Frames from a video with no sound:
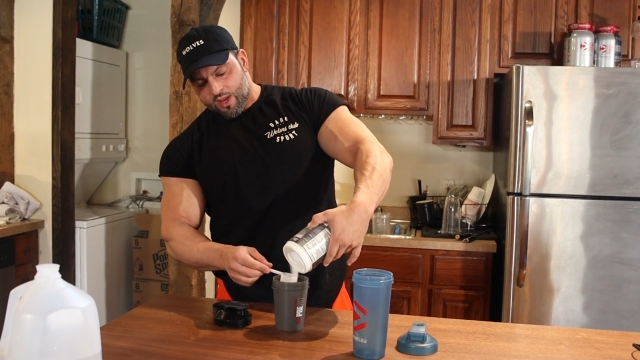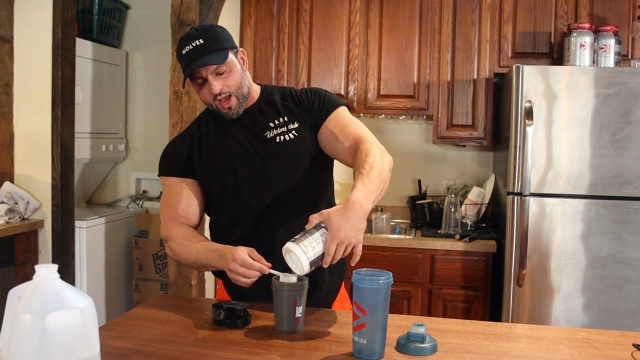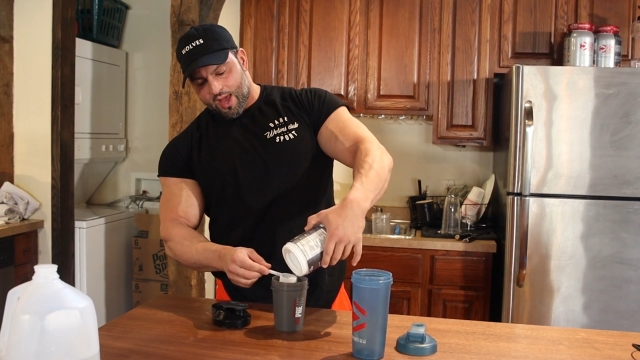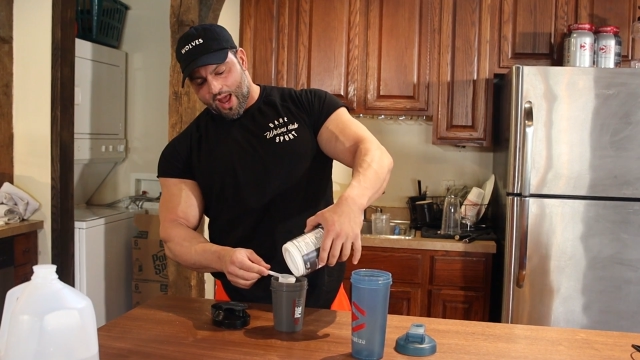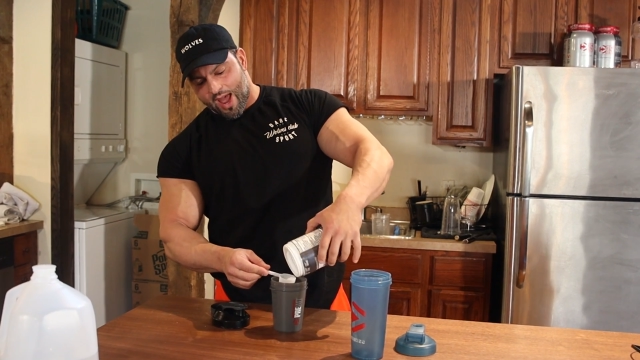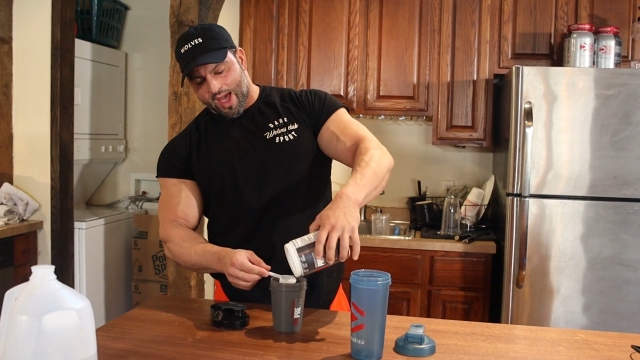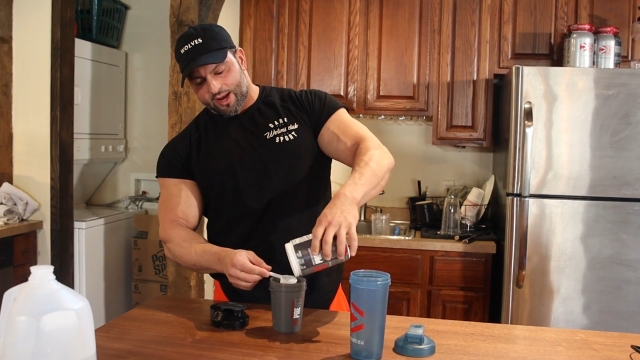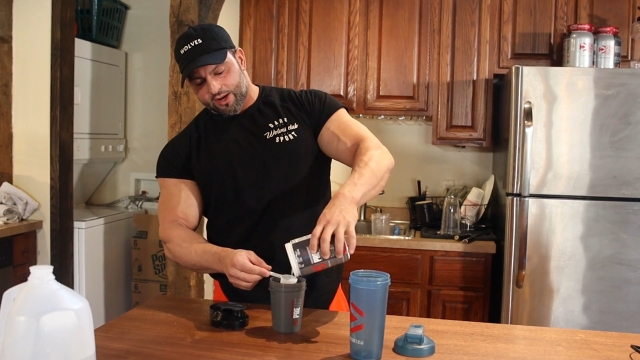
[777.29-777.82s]

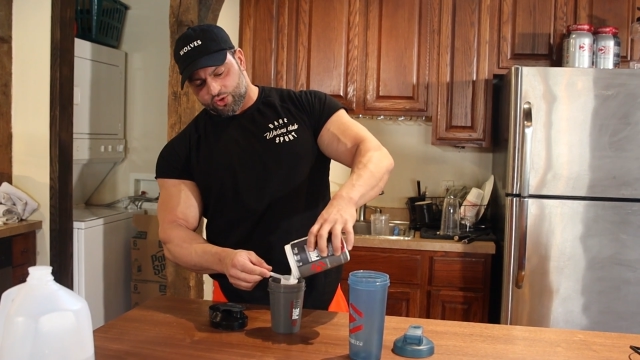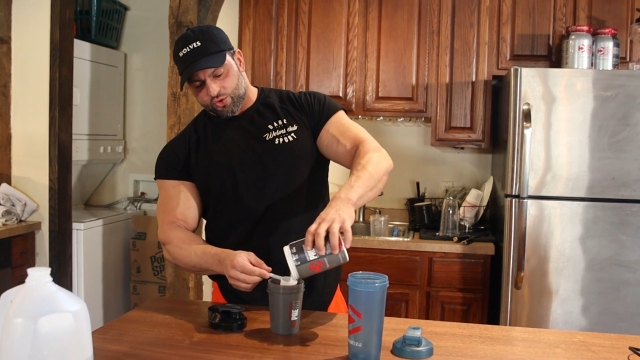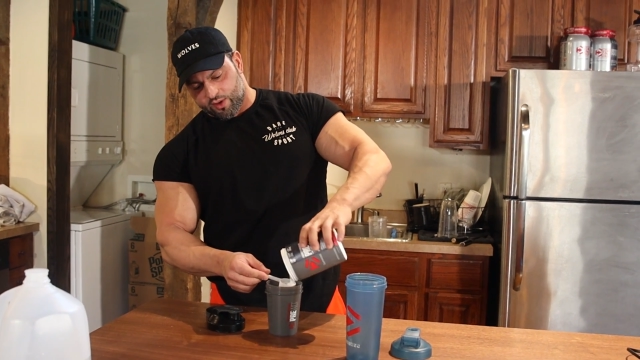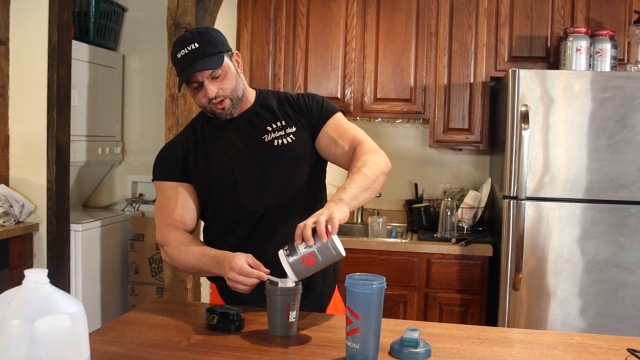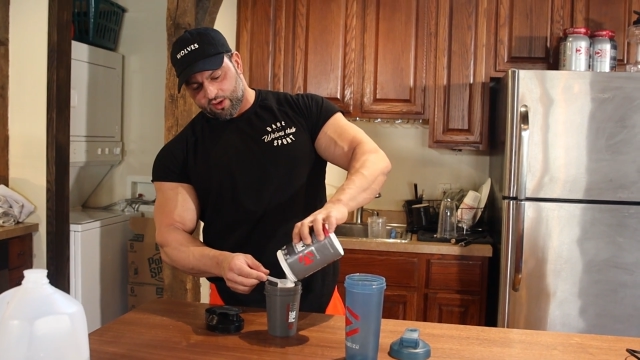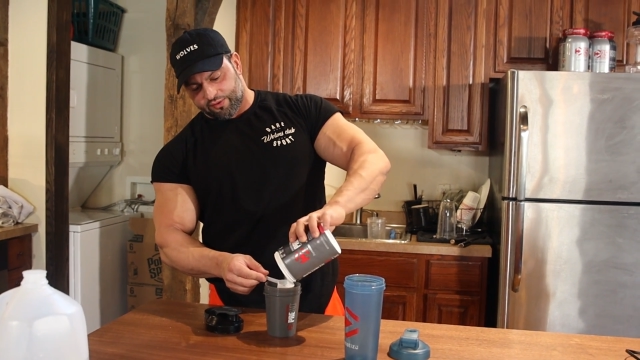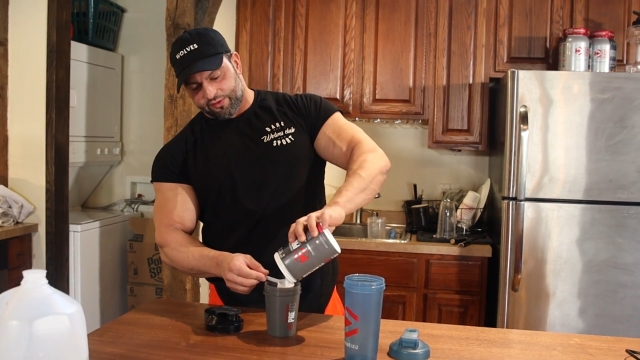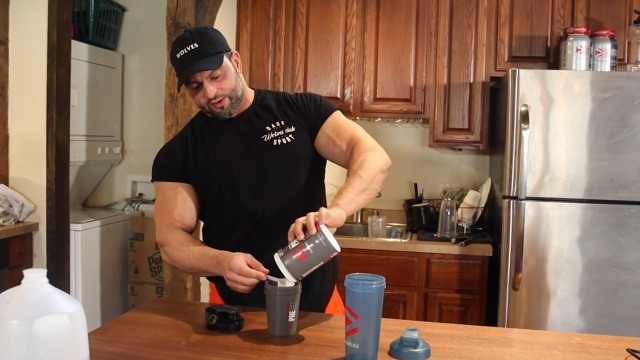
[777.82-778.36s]
And I had
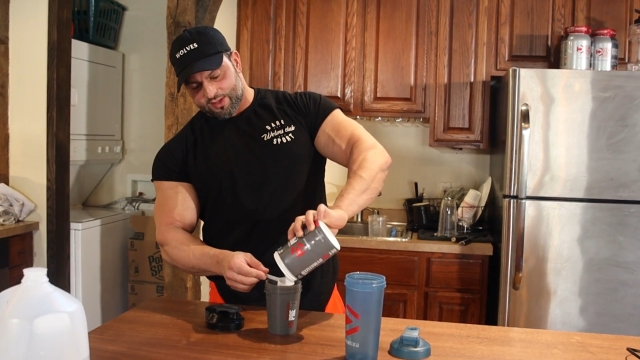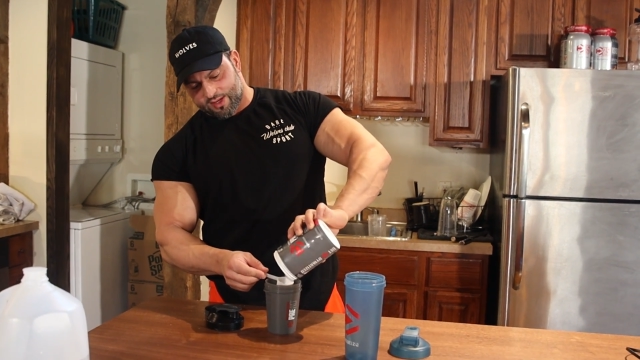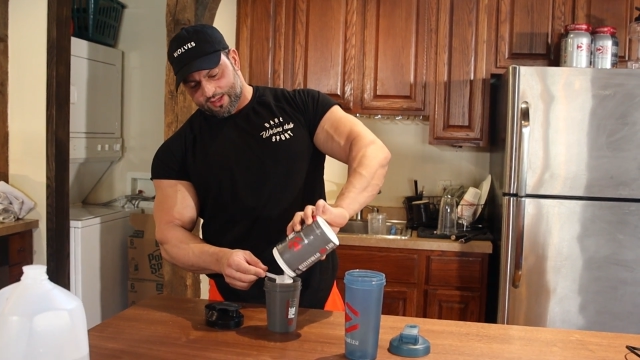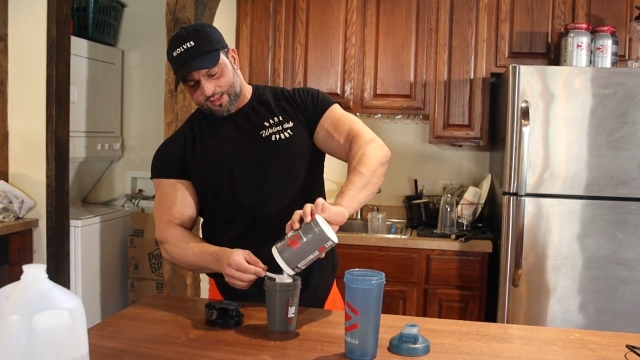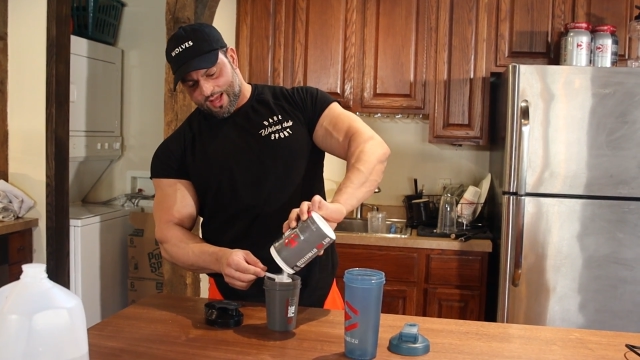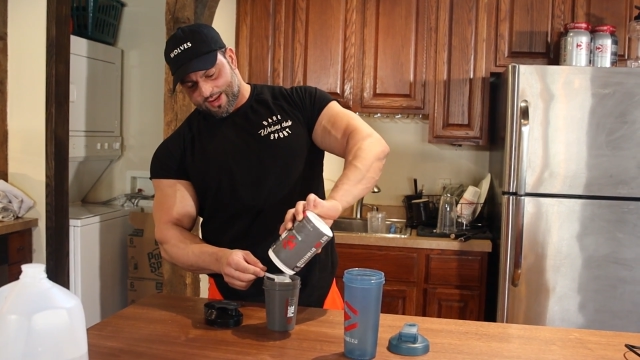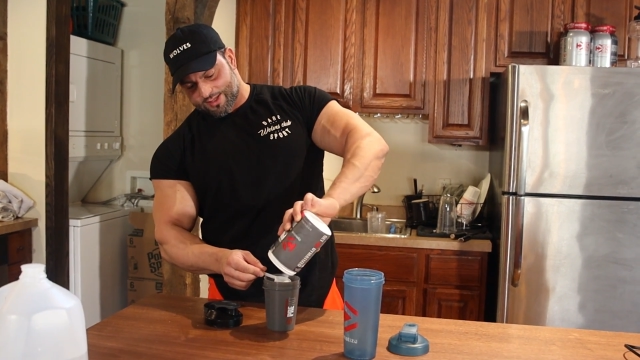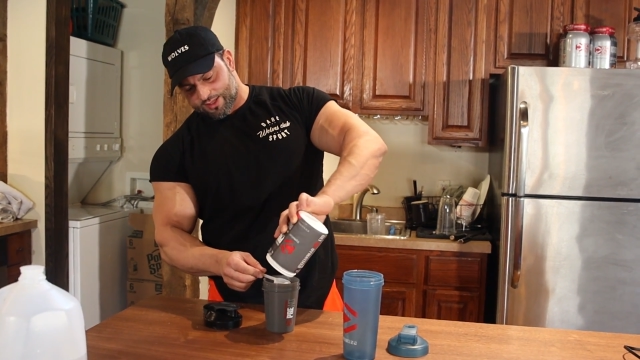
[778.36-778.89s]
adrenal
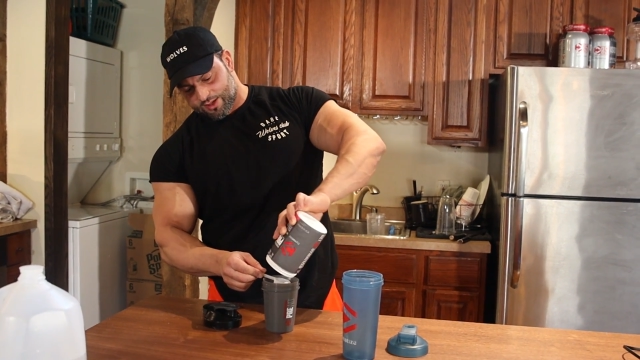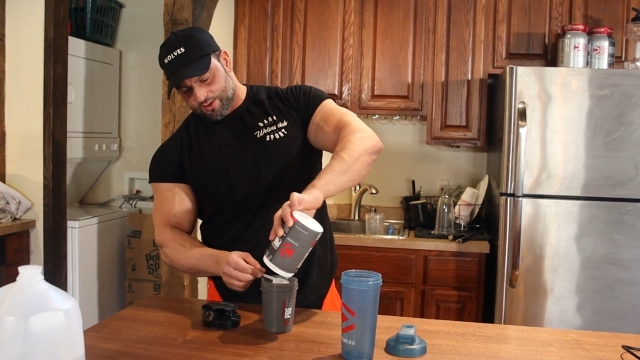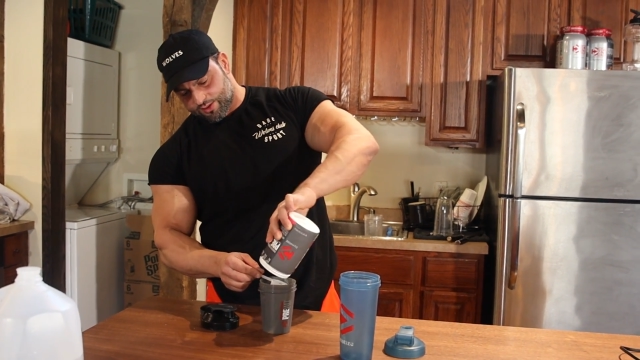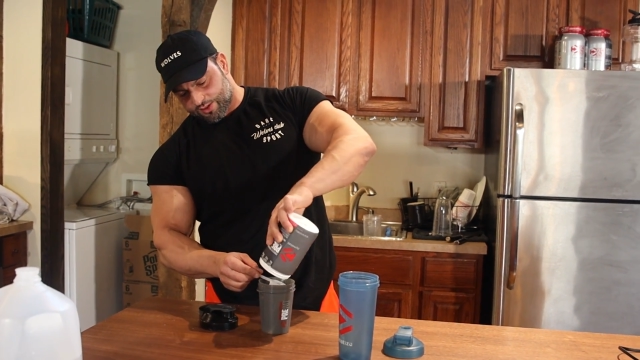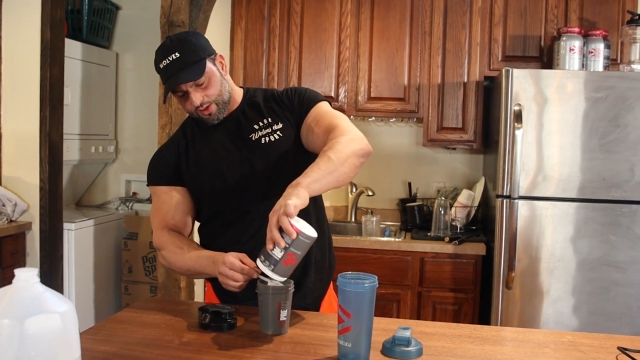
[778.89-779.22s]
fatigue last year,